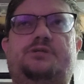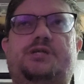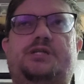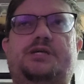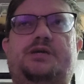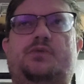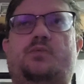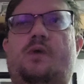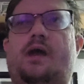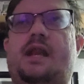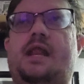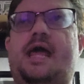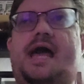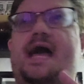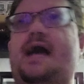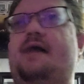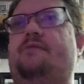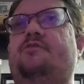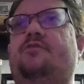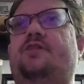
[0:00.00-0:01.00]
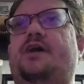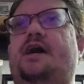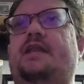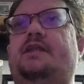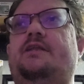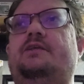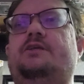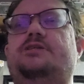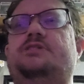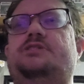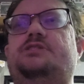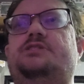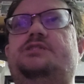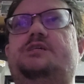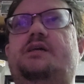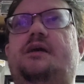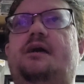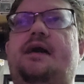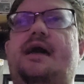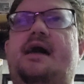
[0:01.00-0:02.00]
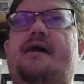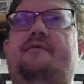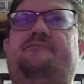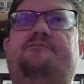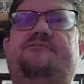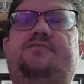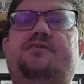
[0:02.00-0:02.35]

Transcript: which I did right after that, is at